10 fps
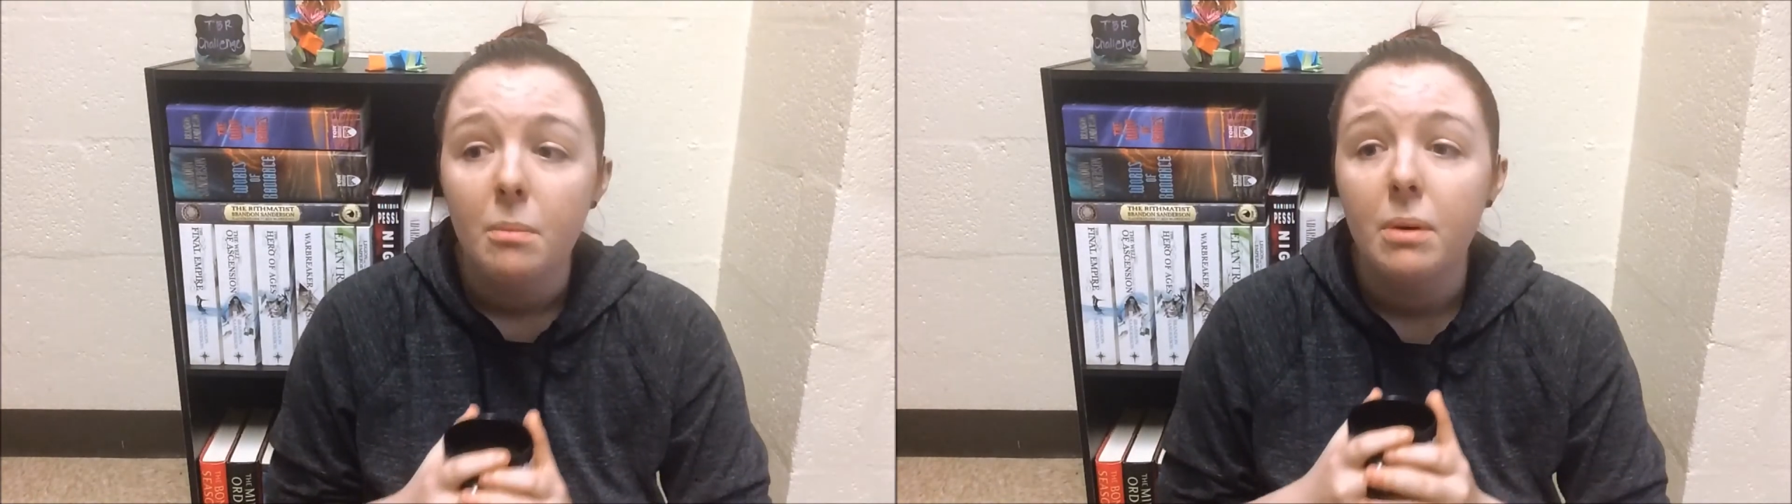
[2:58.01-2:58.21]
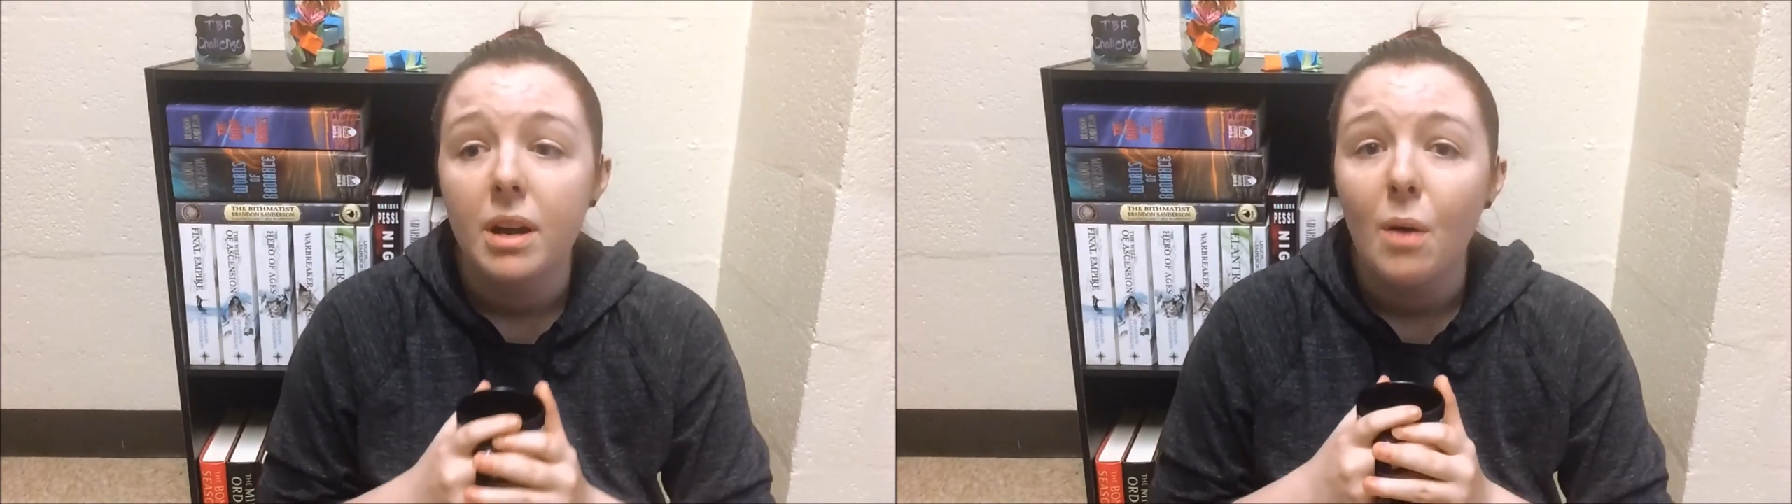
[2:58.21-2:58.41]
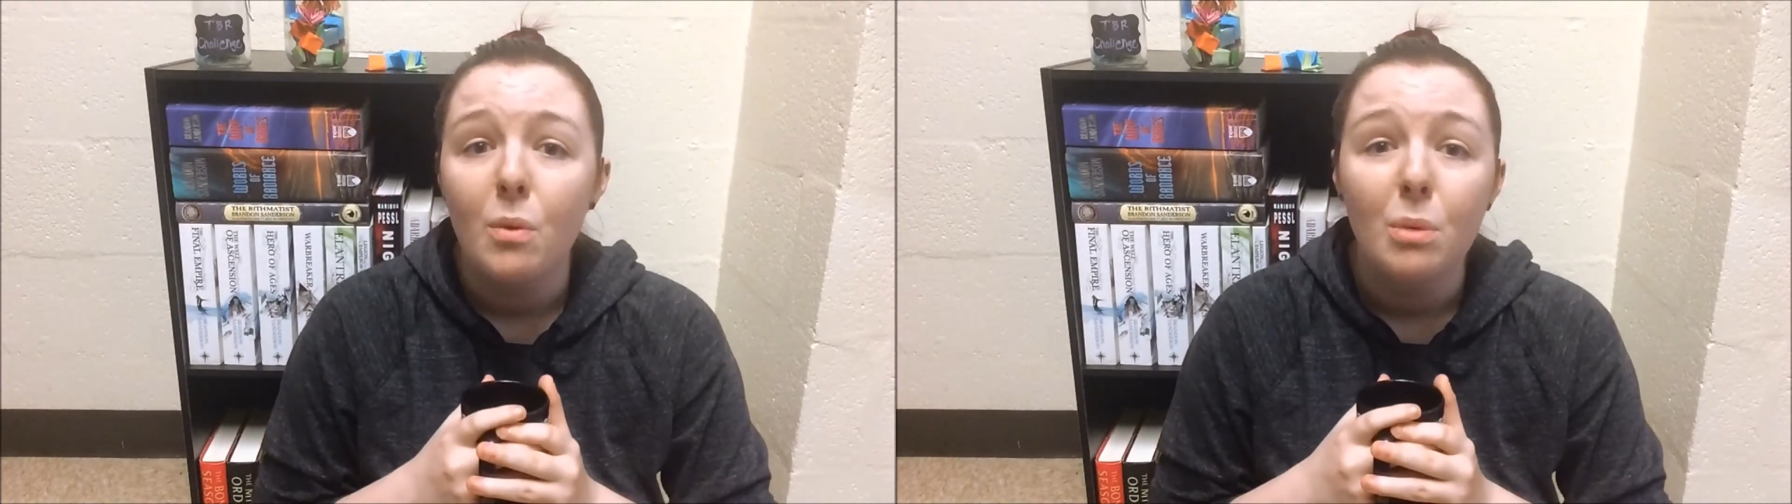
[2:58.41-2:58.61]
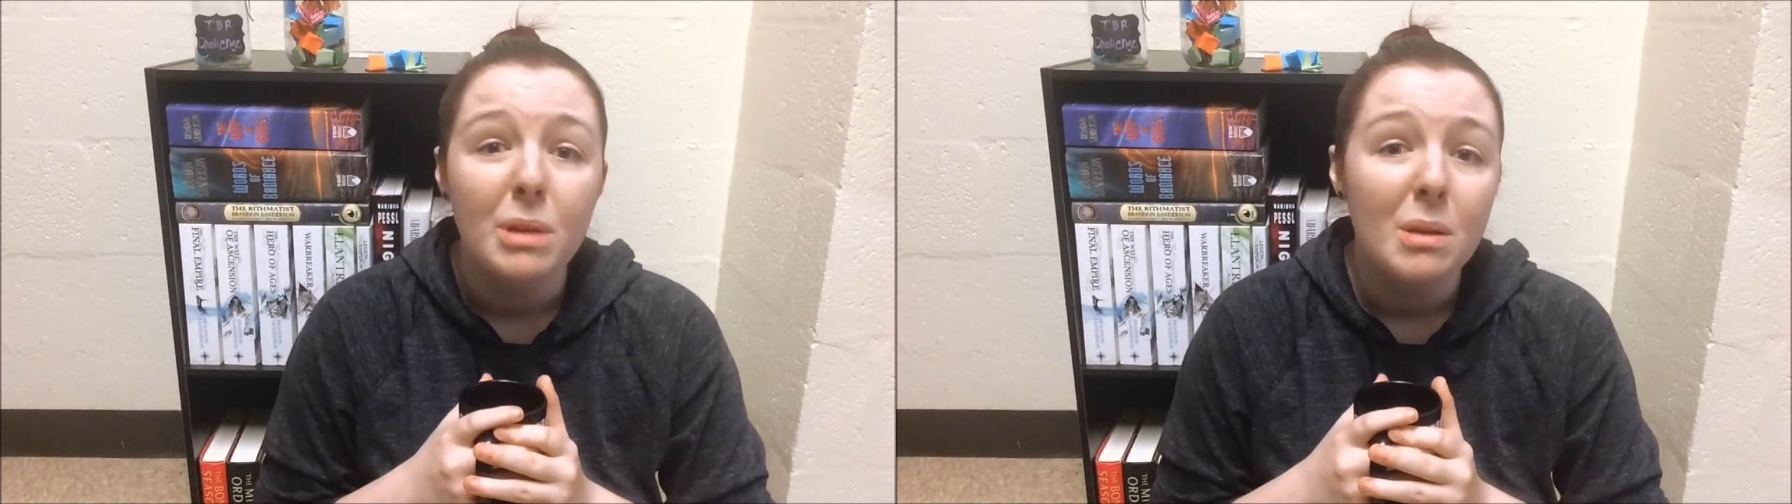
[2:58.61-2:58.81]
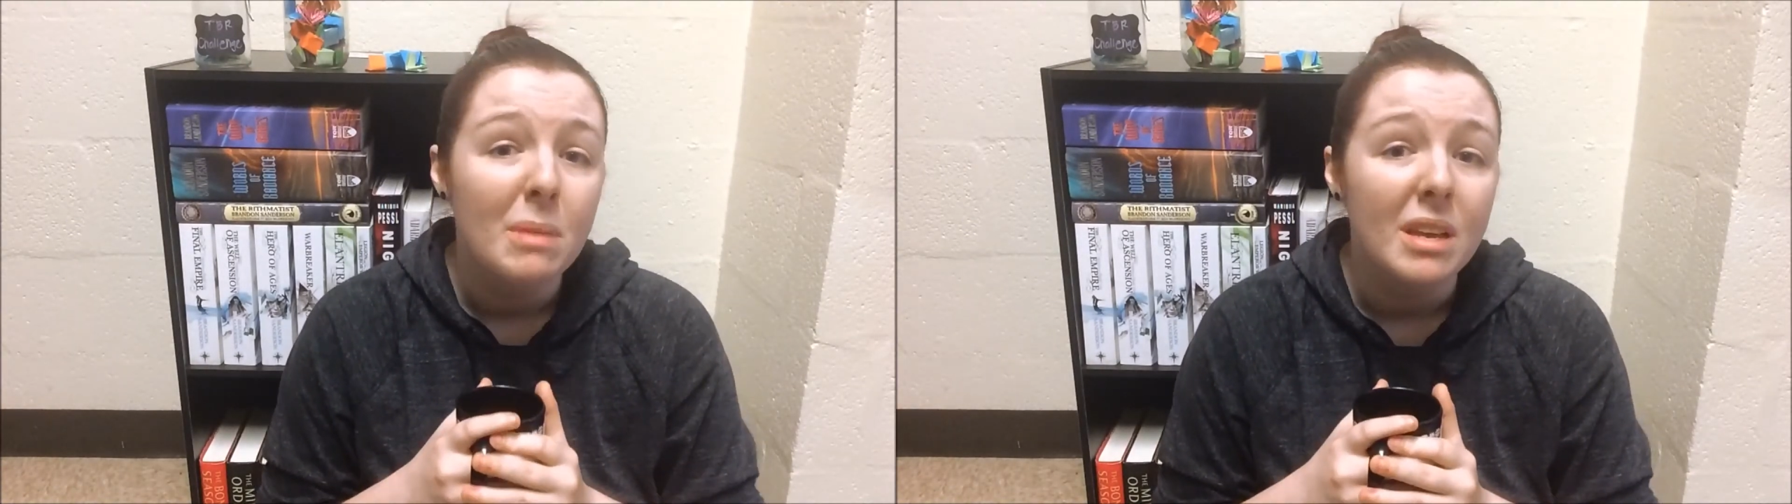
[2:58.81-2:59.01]
but I will
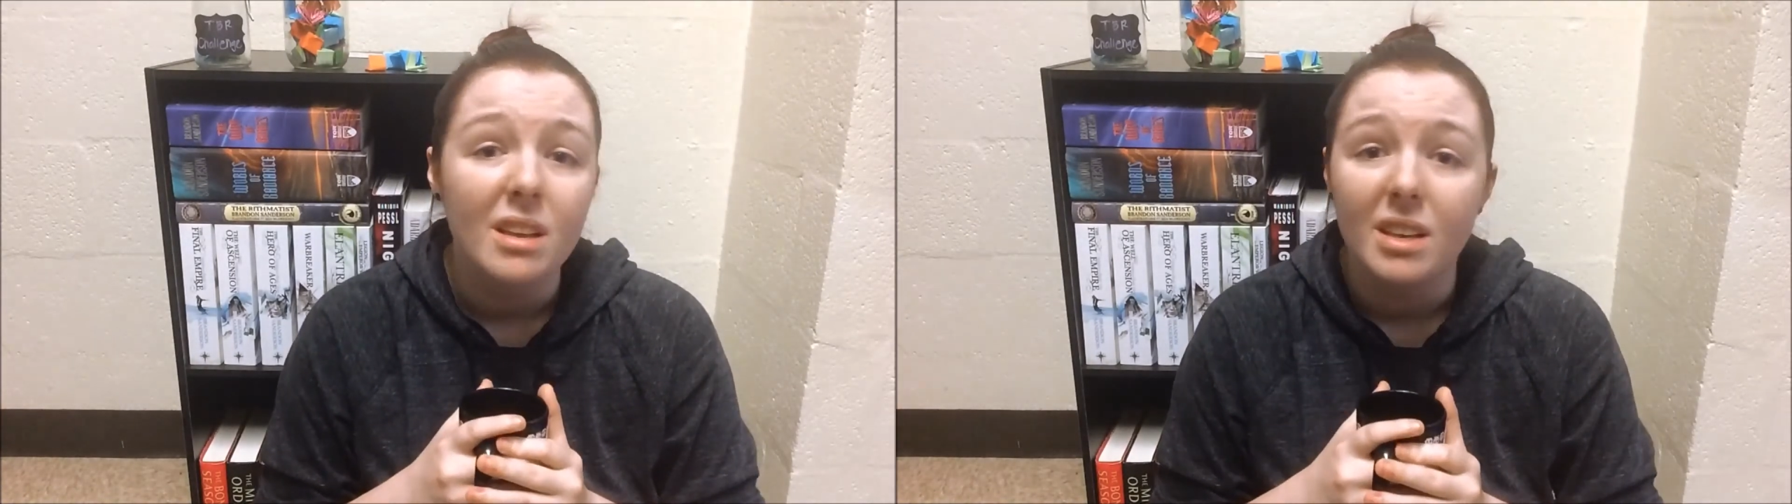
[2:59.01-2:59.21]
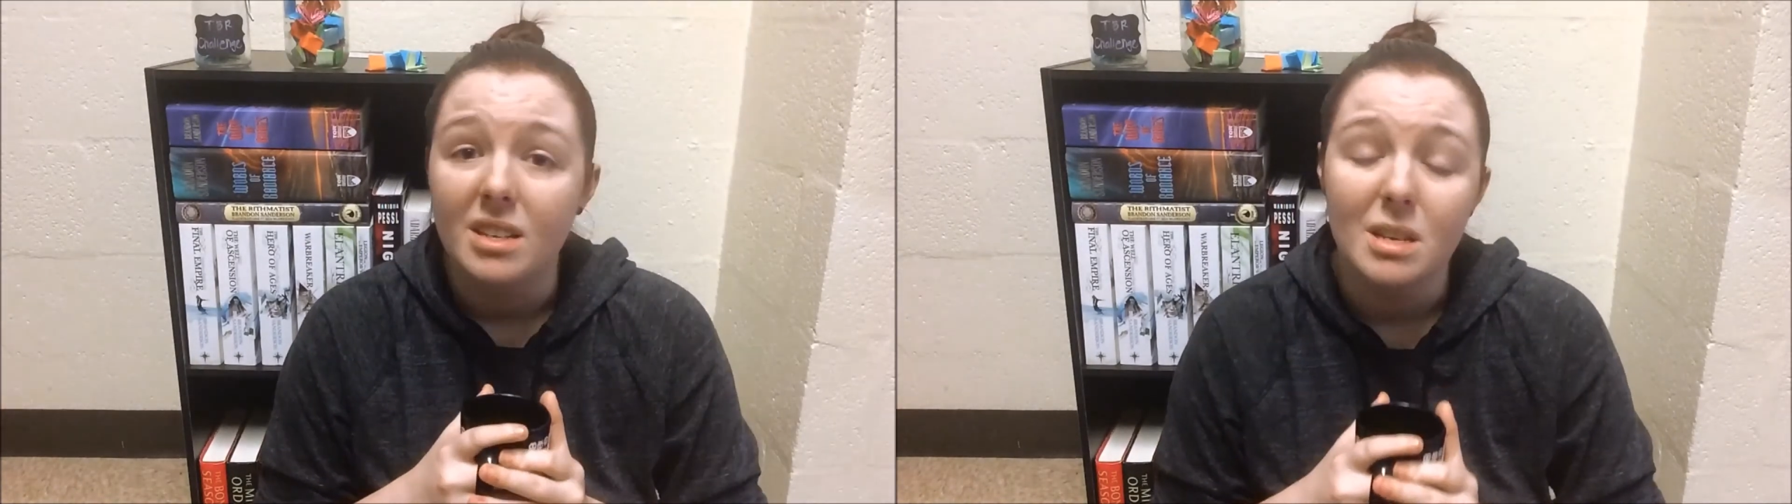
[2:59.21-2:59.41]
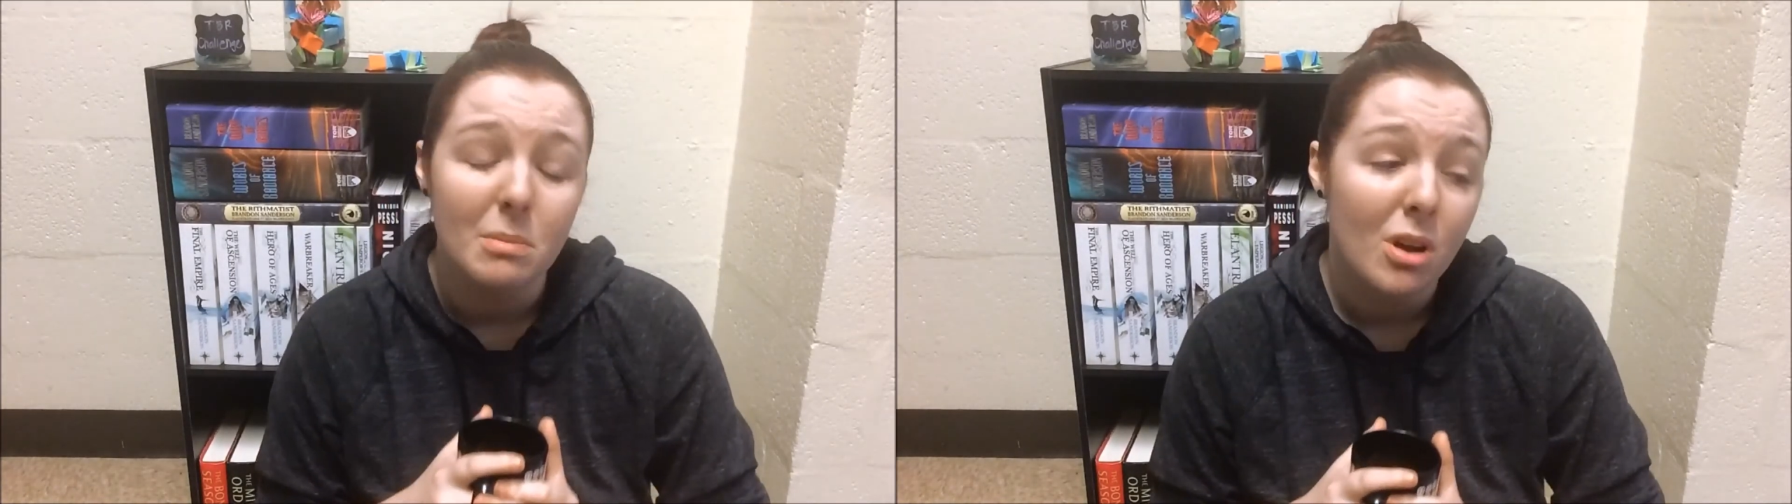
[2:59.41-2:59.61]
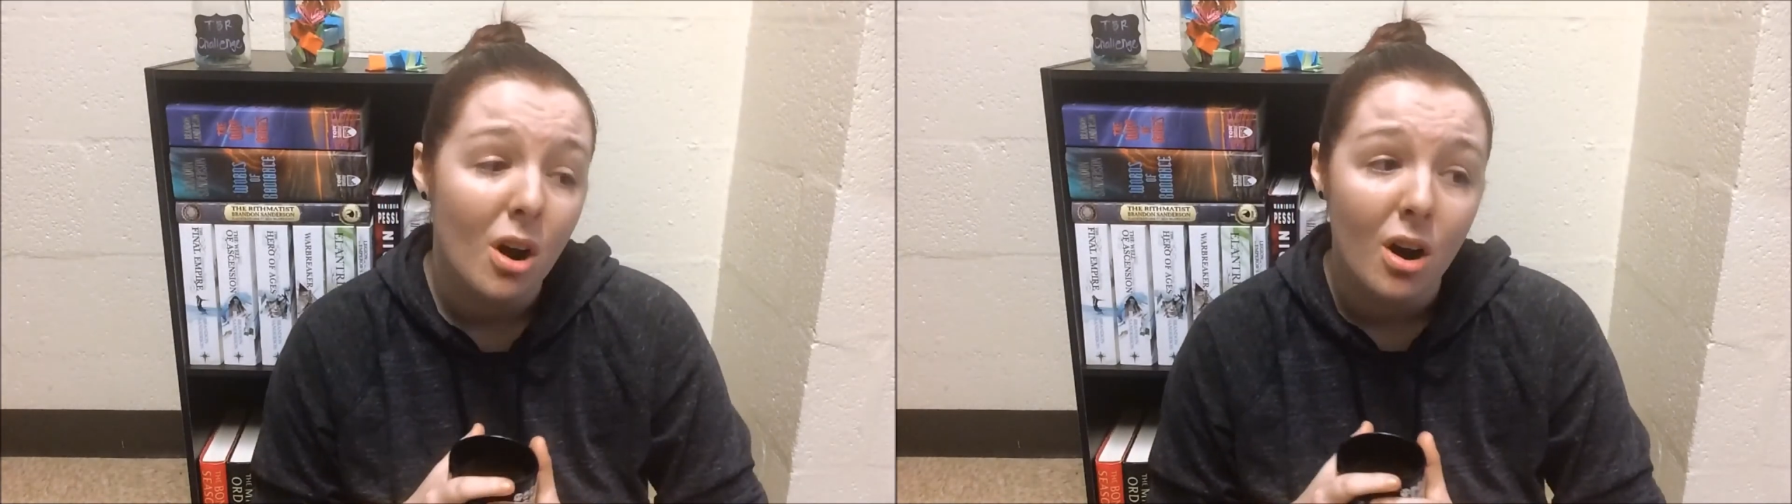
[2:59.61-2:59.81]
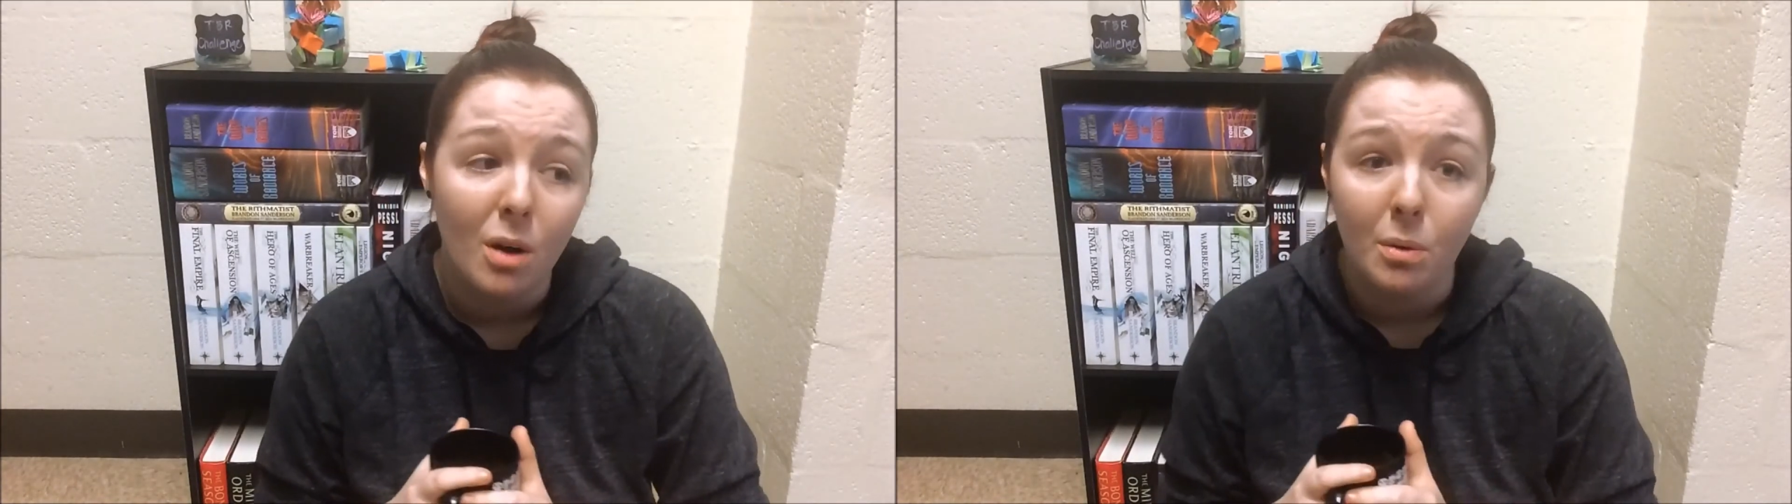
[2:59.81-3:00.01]
be making like a TBR,